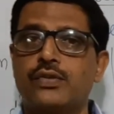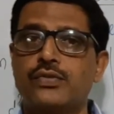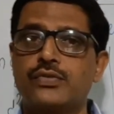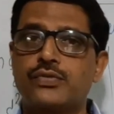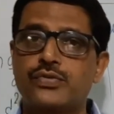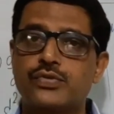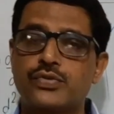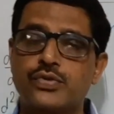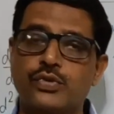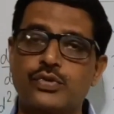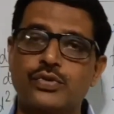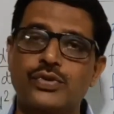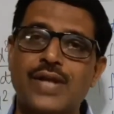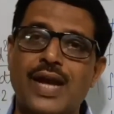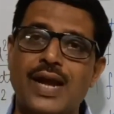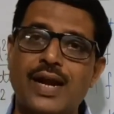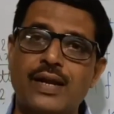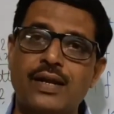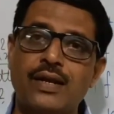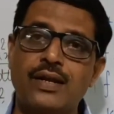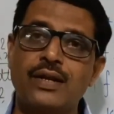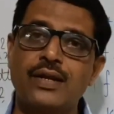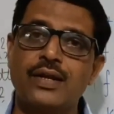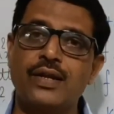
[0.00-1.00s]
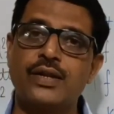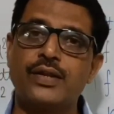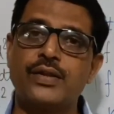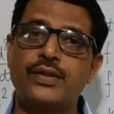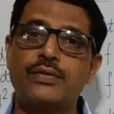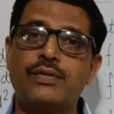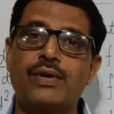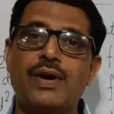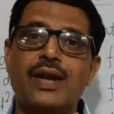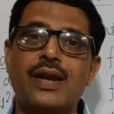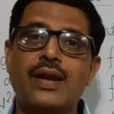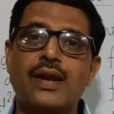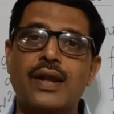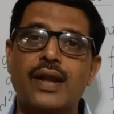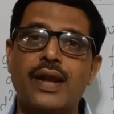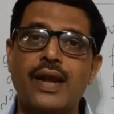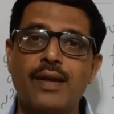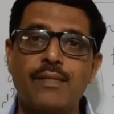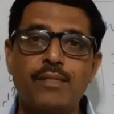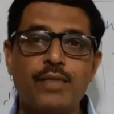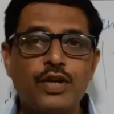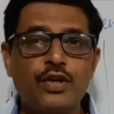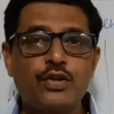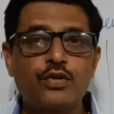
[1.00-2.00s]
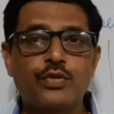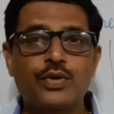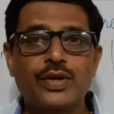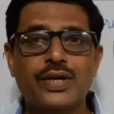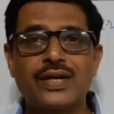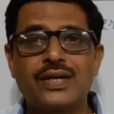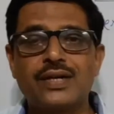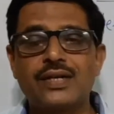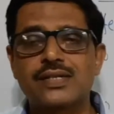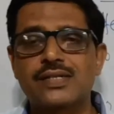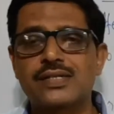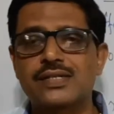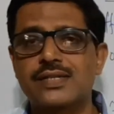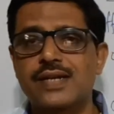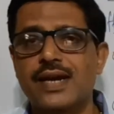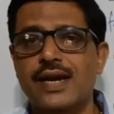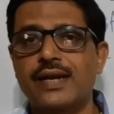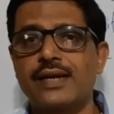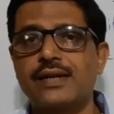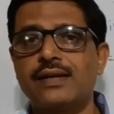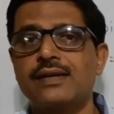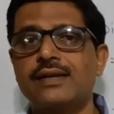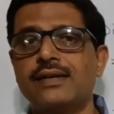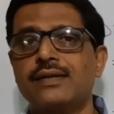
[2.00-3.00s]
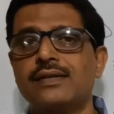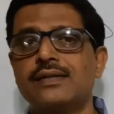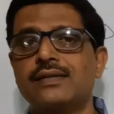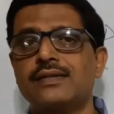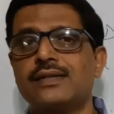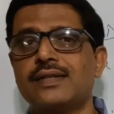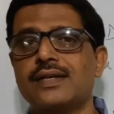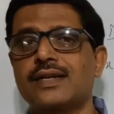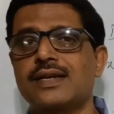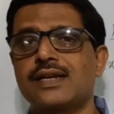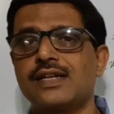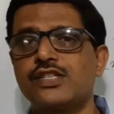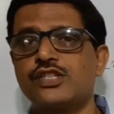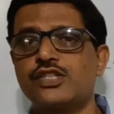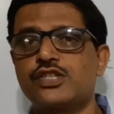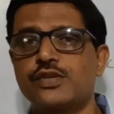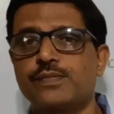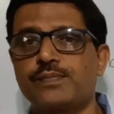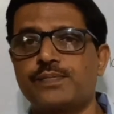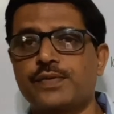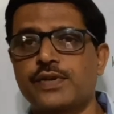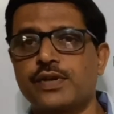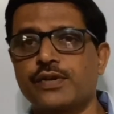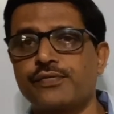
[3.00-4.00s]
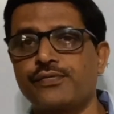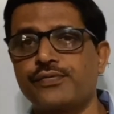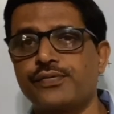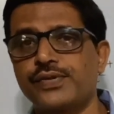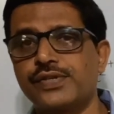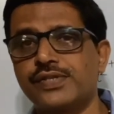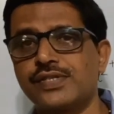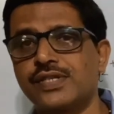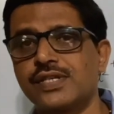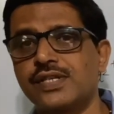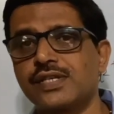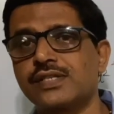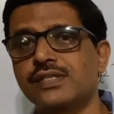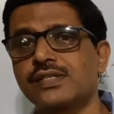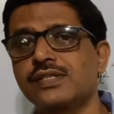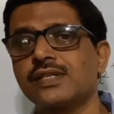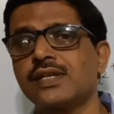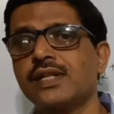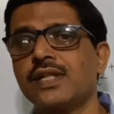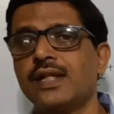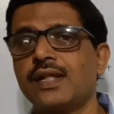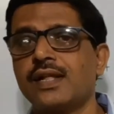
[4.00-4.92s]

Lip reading: so that you are able to understand the concept of physics